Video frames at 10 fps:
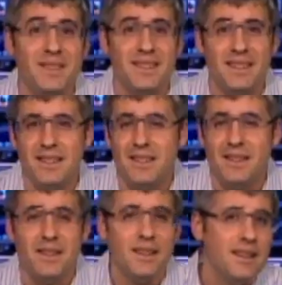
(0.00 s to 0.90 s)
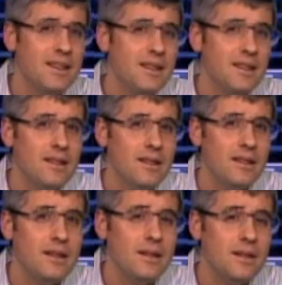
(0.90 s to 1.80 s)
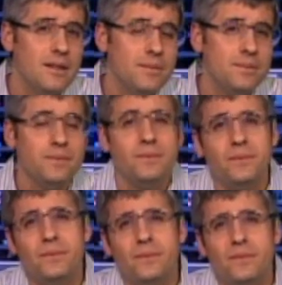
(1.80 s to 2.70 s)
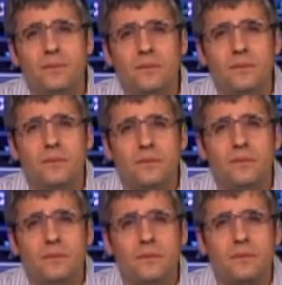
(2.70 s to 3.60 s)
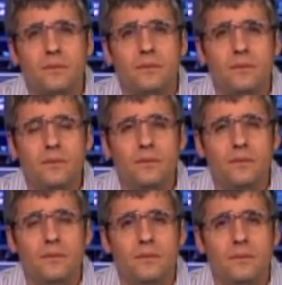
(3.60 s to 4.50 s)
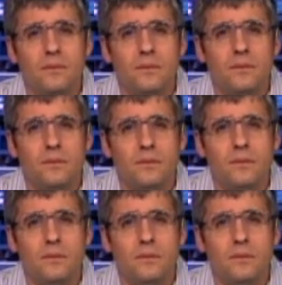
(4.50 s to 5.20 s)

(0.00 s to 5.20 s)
[no speech]